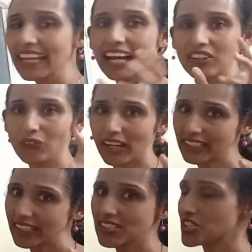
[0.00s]
any
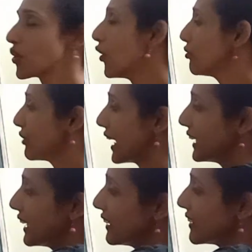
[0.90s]
advantage of
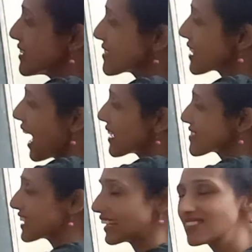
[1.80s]
writing this
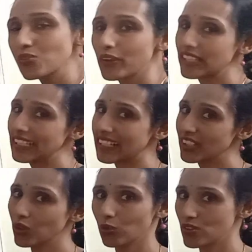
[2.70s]
as sine square
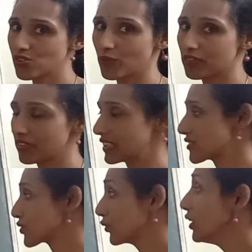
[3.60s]
theta the whole square,
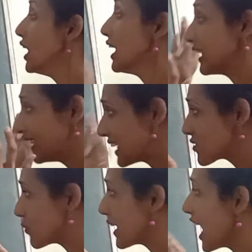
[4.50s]
friends. So,
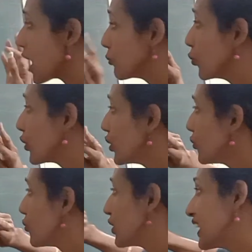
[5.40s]
that's why I'm going
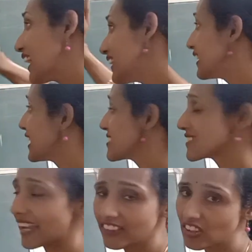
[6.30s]
to rewrite it
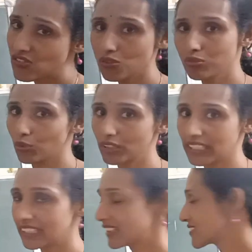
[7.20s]
as sine raised to four
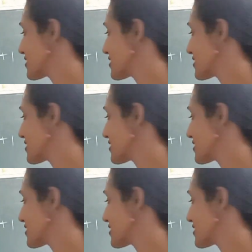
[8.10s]
theta